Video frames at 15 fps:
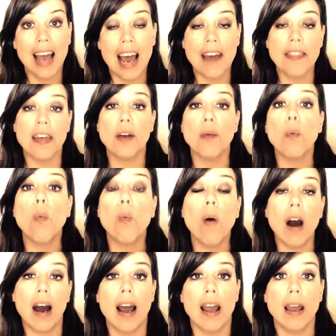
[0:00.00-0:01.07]
And then
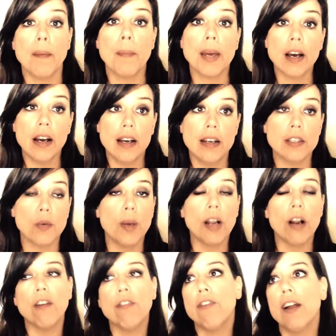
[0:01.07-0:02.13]
why? Because we
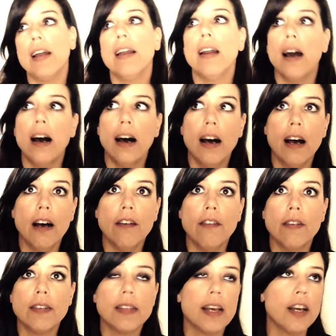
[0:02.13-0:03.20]
are afraid
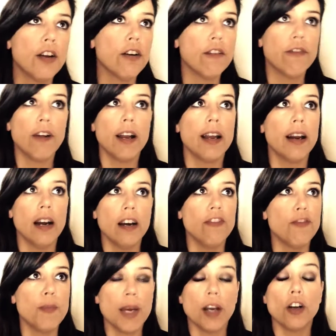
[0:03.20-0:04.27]
of, say you're afraid
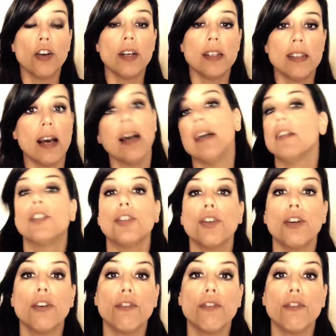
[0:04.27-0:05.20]
of being criticized, or you're